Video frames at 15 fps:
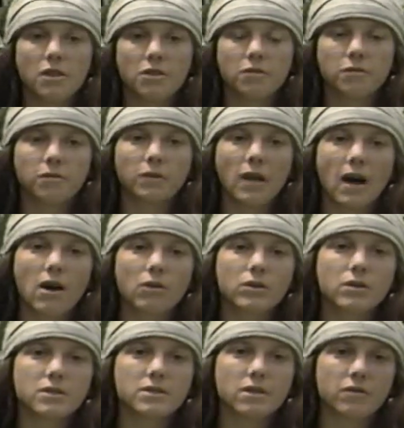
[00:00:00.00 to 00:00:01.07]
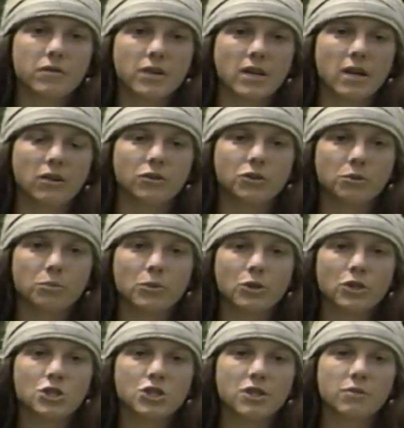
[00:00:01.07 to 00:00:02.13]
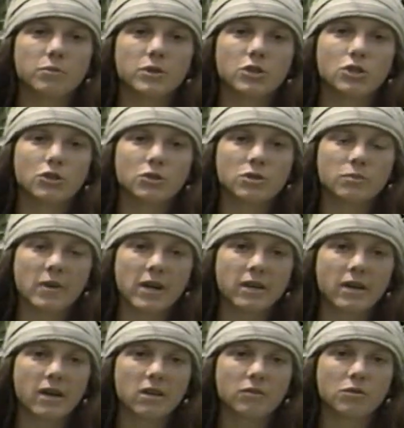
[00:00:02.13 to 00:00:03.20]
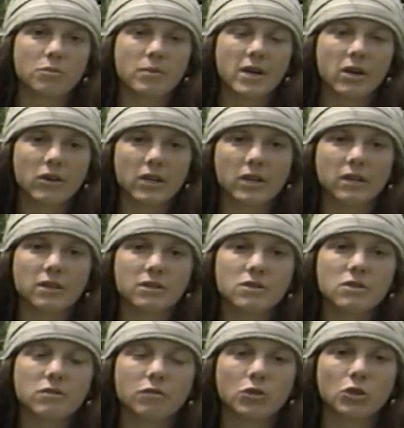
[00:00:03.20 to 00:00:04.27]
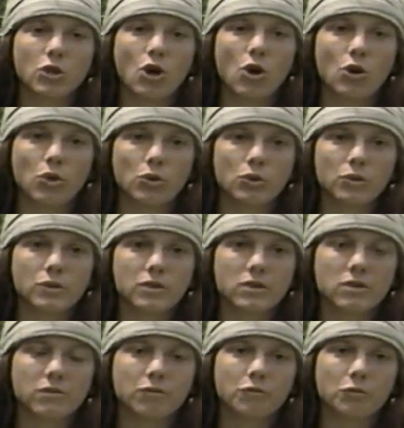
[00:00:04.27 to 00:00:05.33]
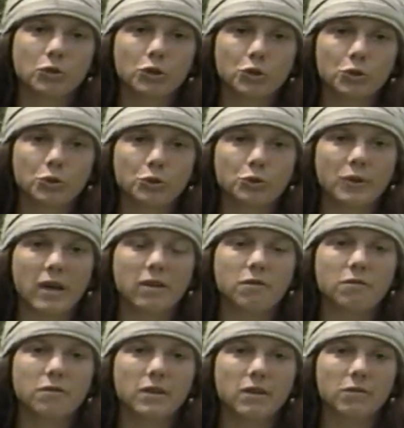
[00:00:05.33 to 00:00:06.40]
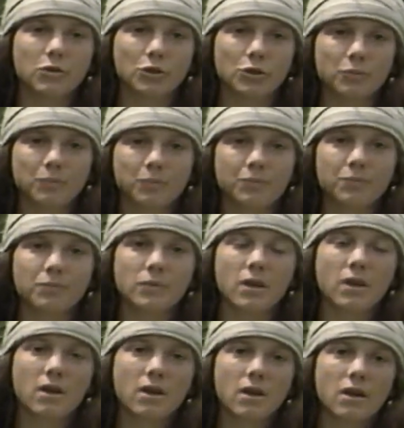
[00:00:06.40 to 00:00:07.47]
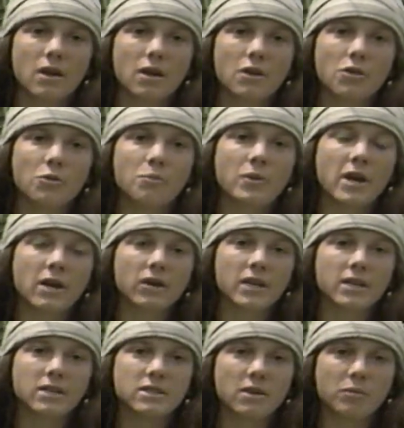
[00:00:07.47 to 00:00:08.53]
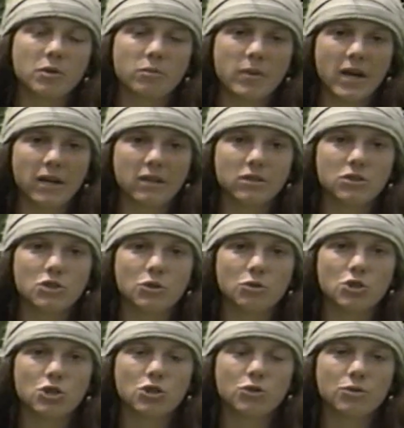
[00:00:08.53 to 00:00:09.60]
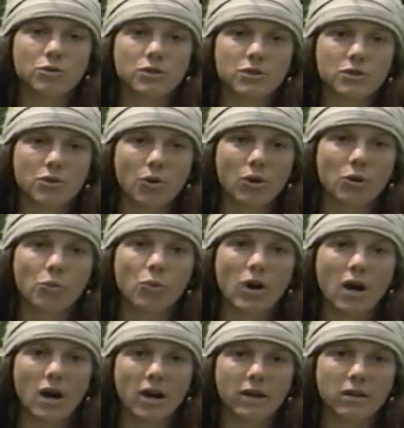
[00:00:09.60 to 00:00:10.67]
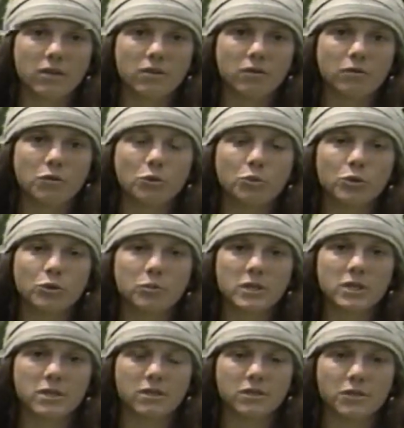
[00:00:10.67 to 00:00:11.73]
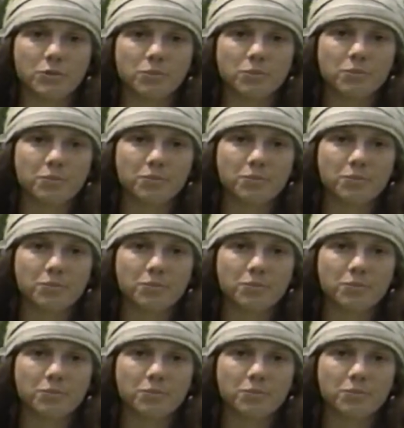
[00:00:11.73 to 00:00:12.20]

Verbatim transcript: The flowers of the elderbush have been used by Native Americans for colds, flu, and fever. The berries have been made into juice or wine for rheumatism,